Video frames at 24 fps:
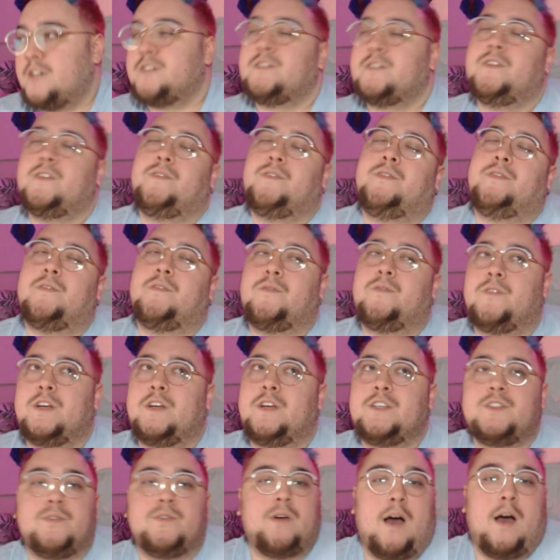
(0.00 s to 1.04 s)
so feel free
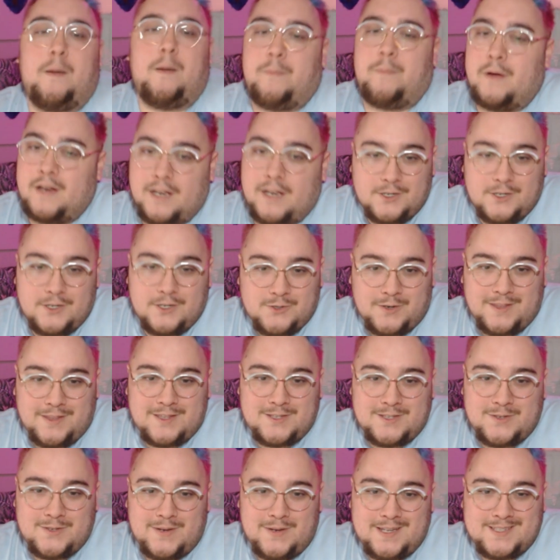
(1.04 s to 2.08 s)
to hop on join the
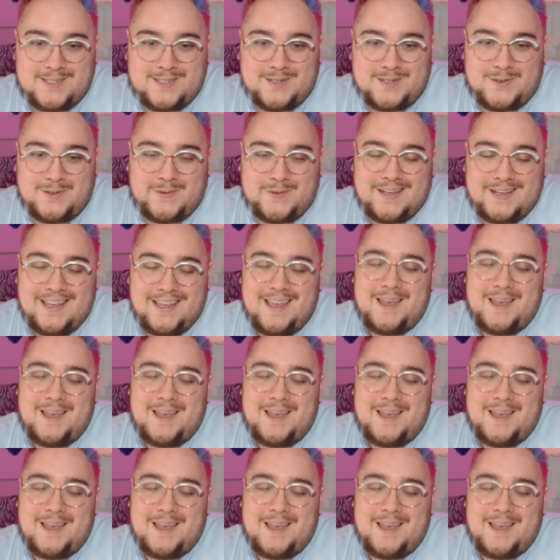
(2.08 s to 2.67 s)
282.